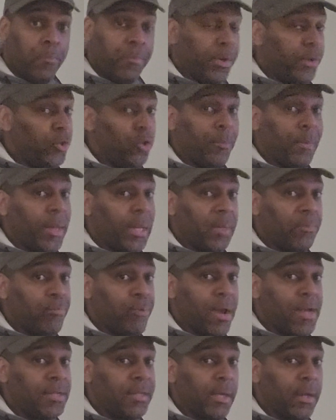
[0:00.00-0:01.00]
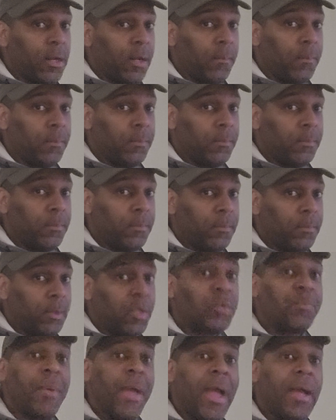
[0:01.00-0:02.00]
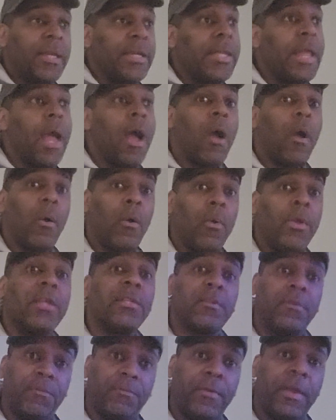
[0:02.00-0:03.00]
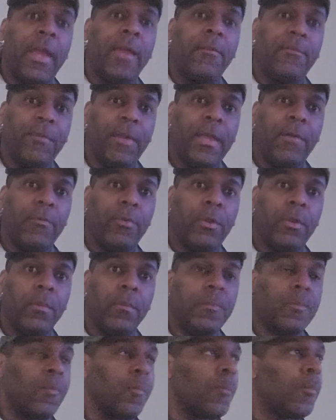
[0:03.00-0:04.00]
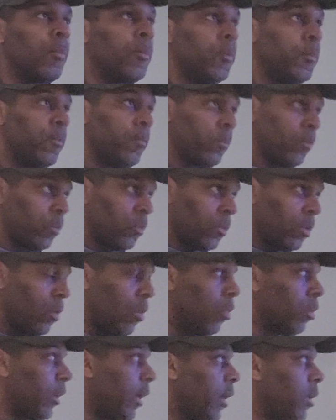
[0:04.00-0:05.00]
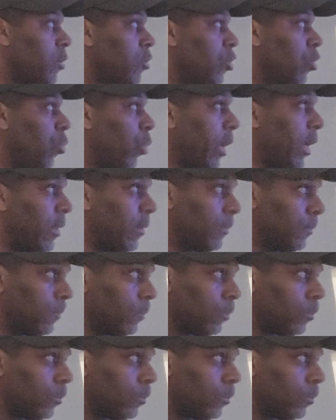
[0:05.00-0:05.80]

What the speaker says: But nobody brings that up because Pacquiao is a fan favorite. Okay, so wait.